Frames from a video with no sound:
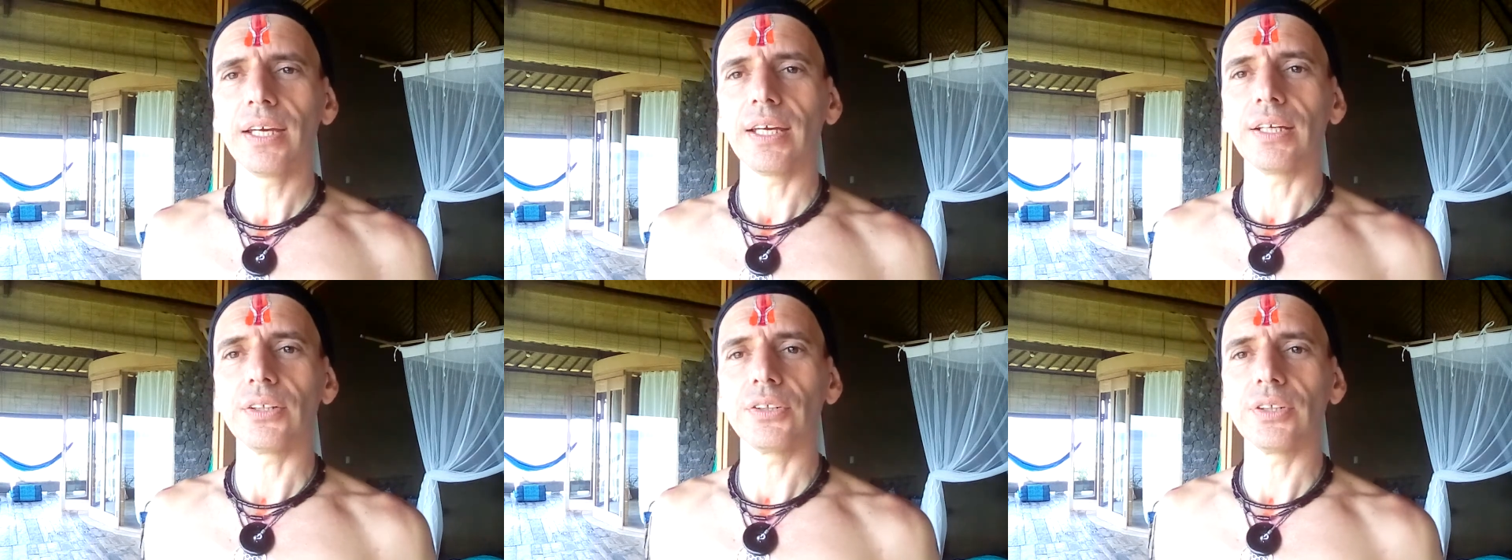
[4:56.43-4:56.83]

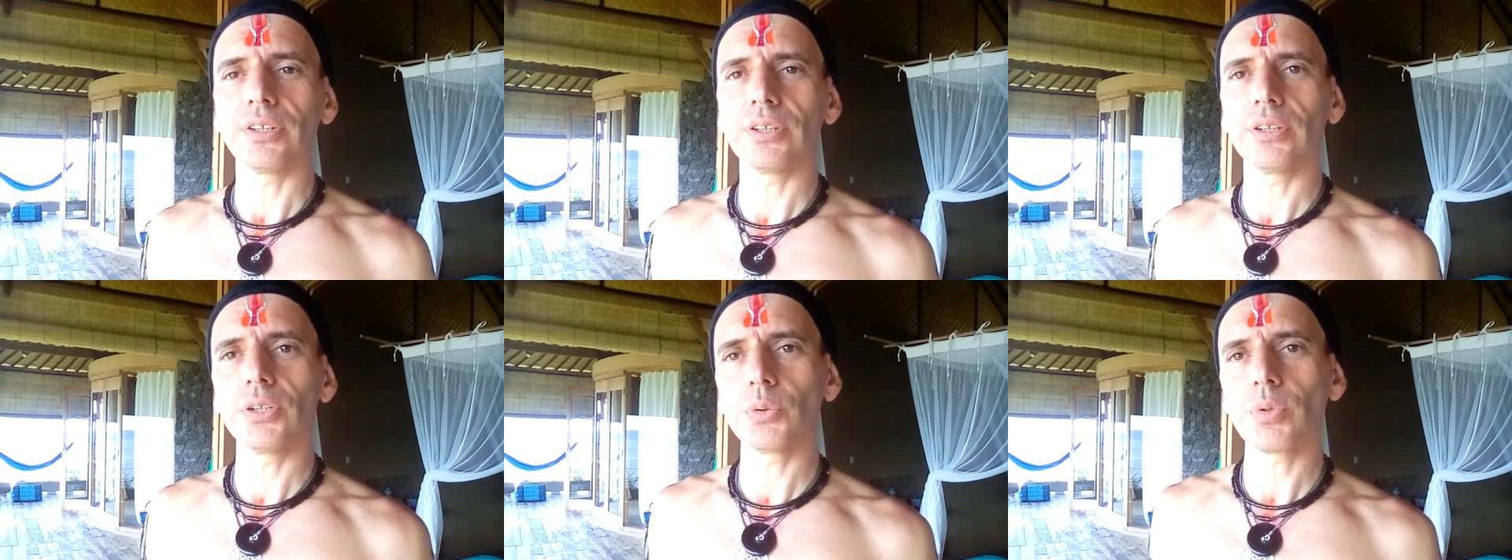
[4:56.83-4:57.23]
and
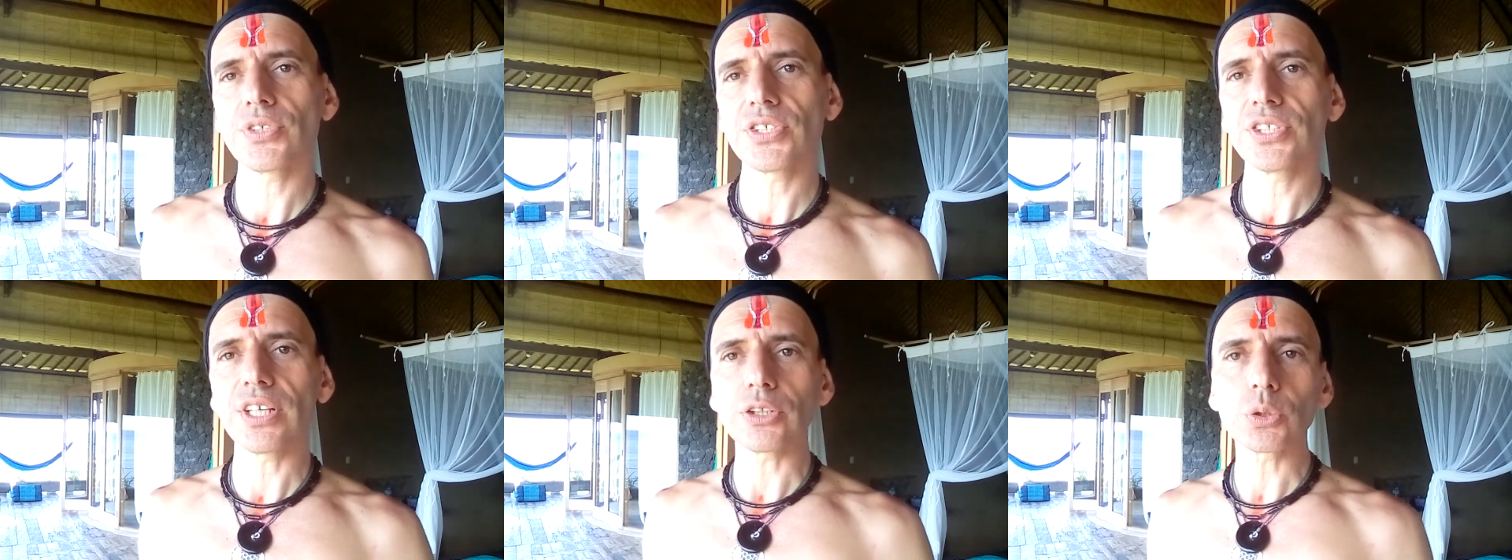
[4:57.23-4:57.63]
uh, you will
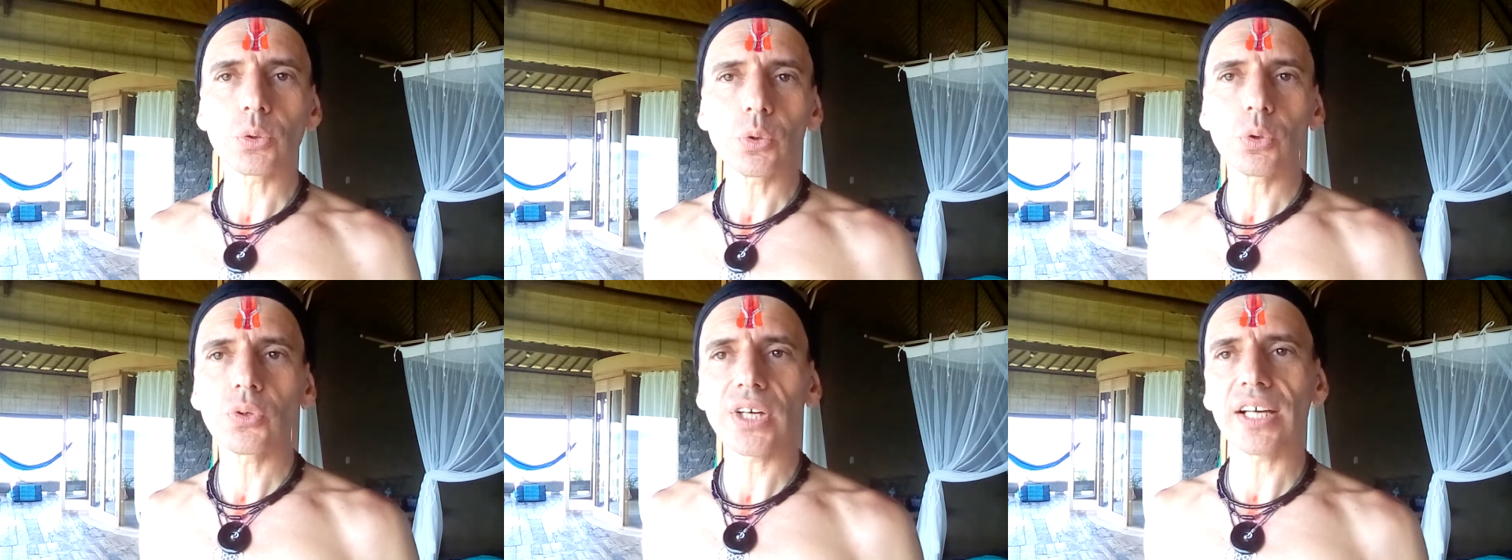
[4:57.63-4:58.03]
see that
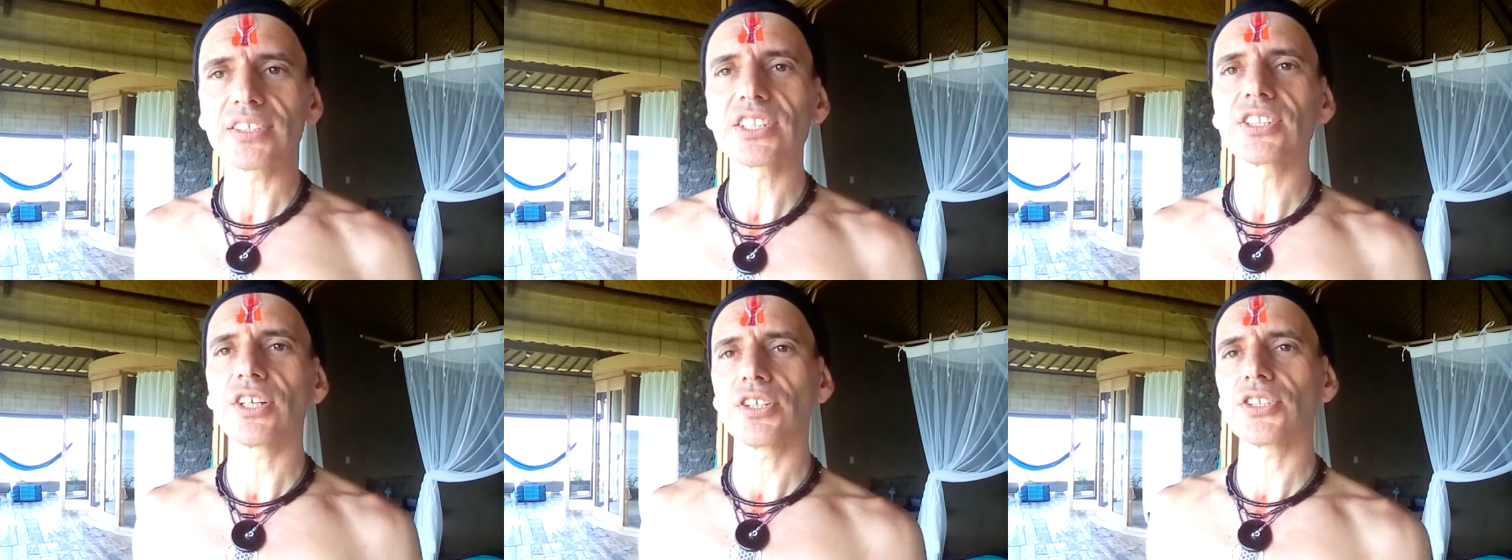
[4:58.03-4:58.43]
all
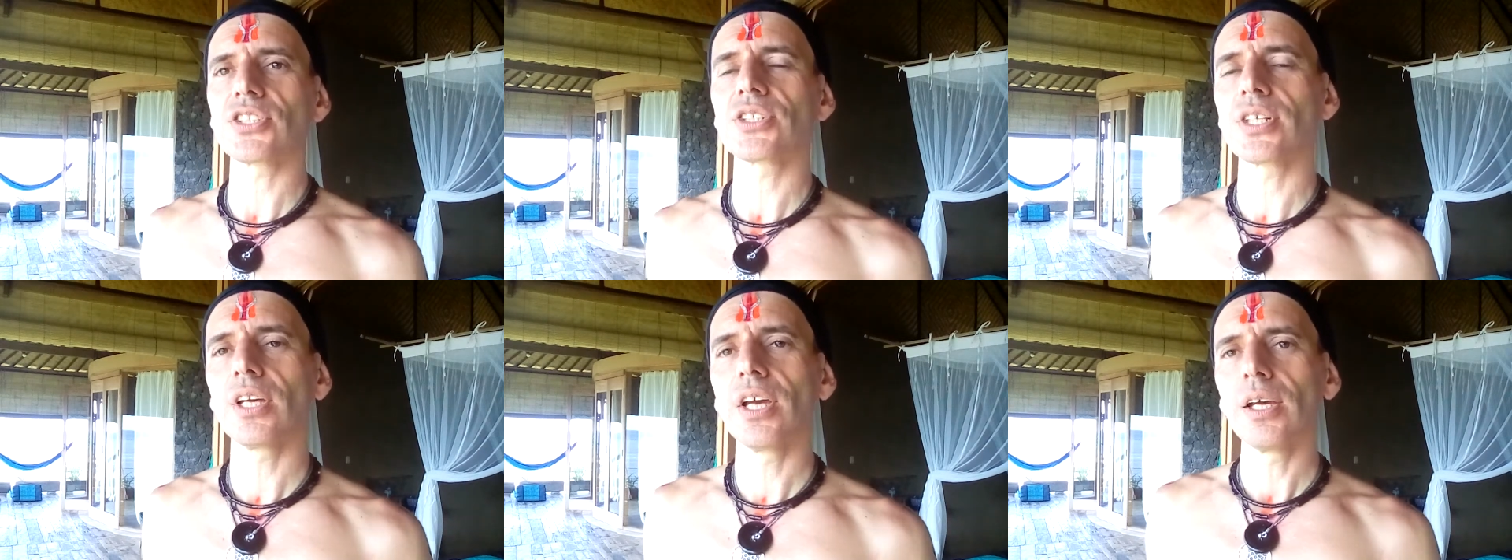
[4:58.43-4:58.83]
that
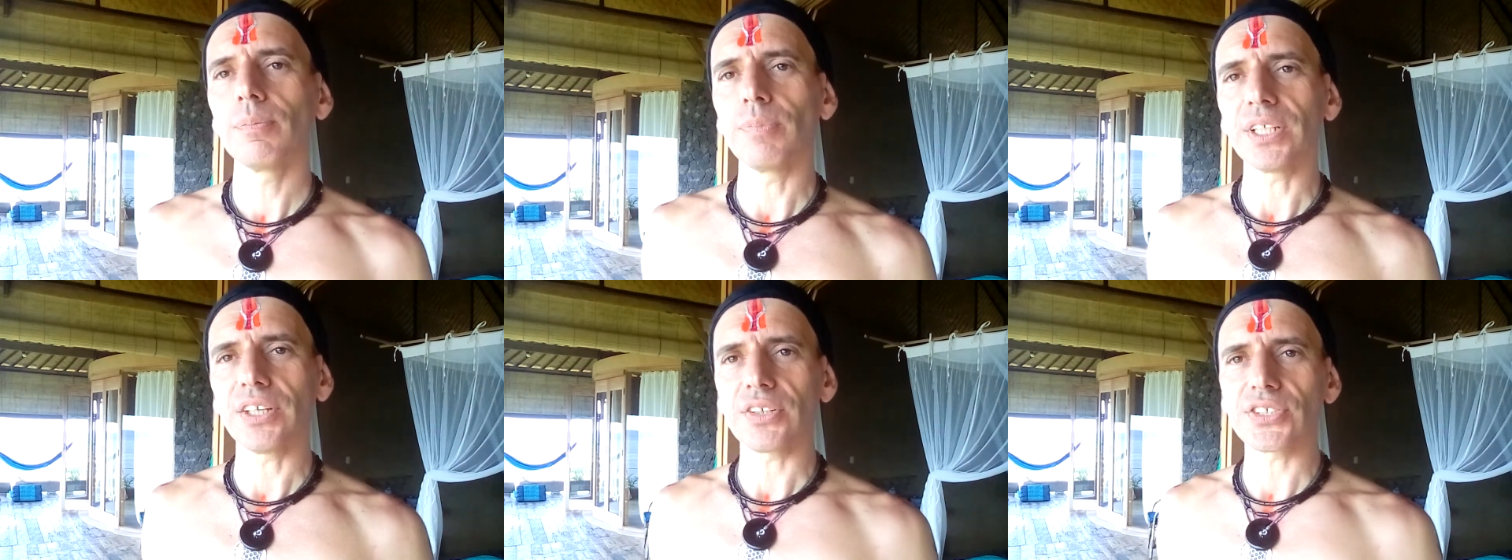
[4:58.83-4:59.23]
starts
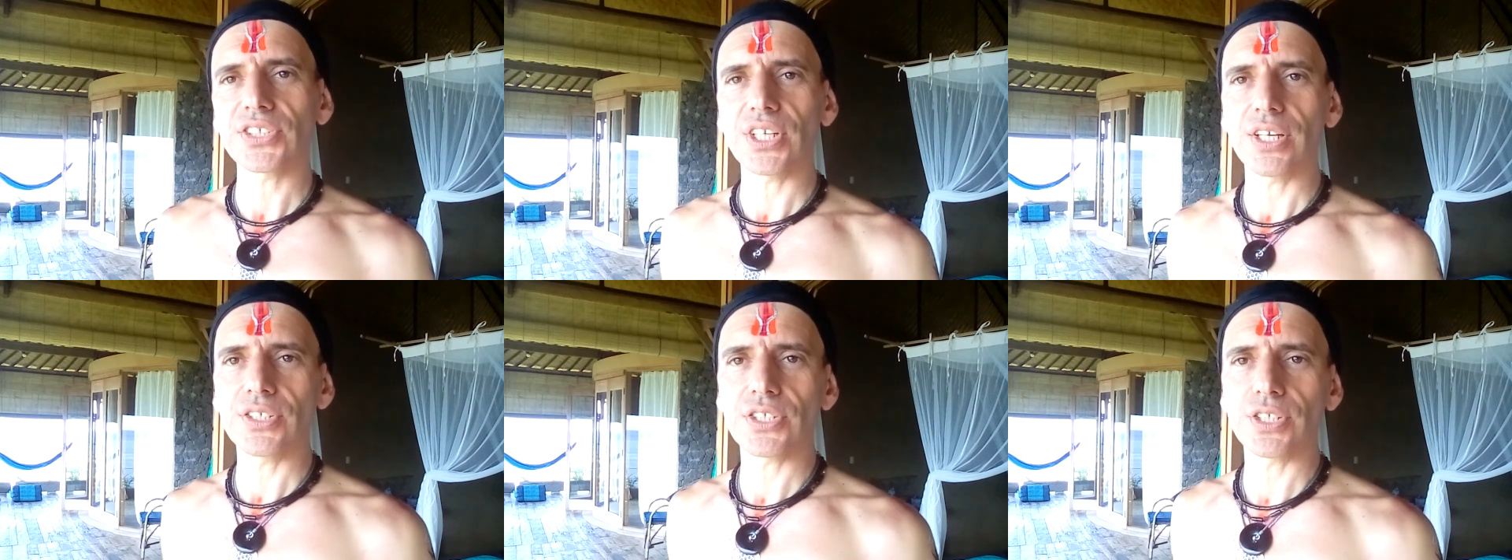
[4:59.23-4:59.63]
making
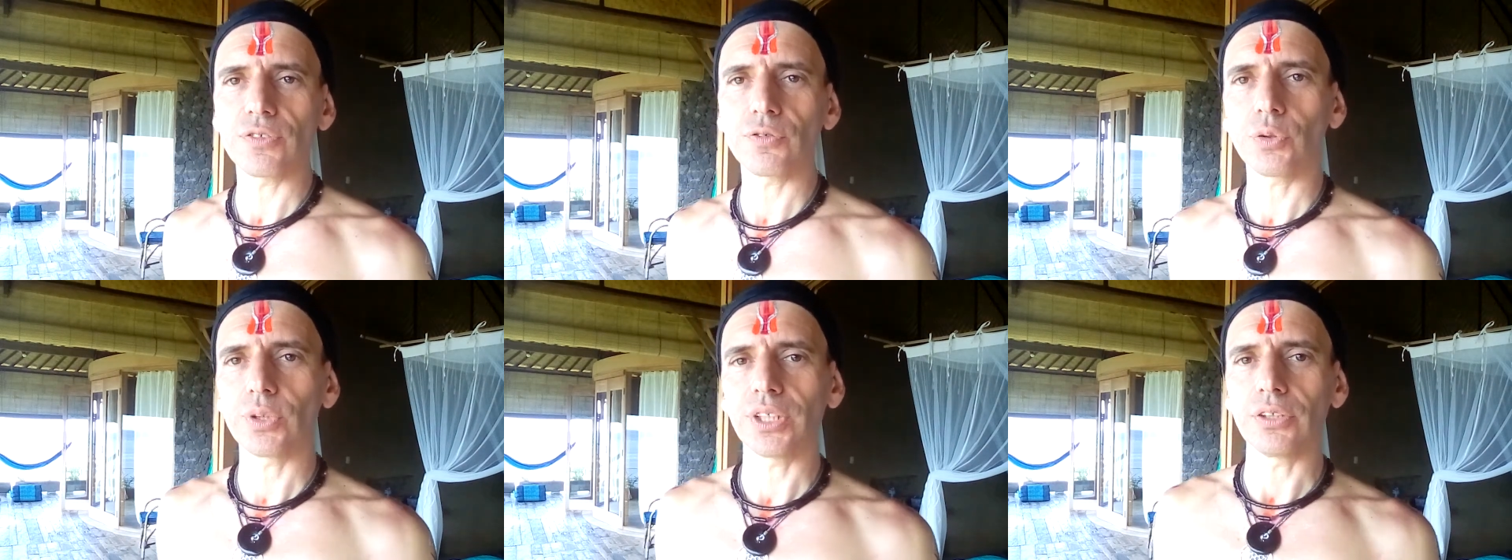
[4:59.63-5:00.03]
sense
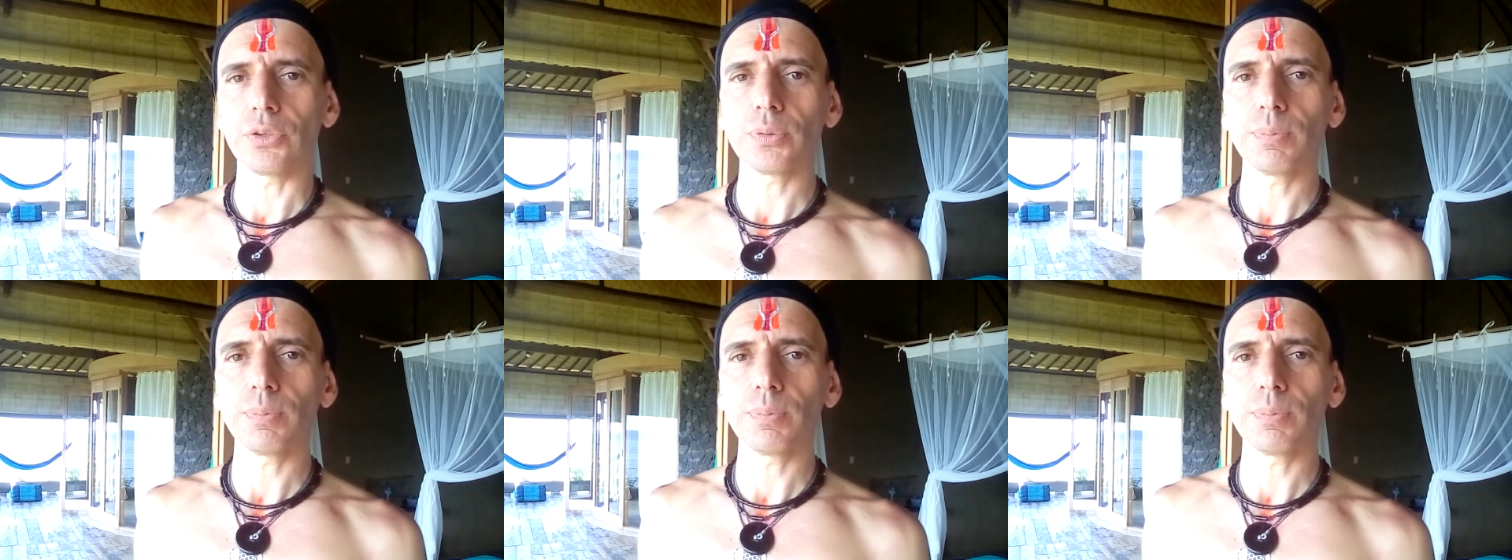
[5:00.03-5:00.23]
and falling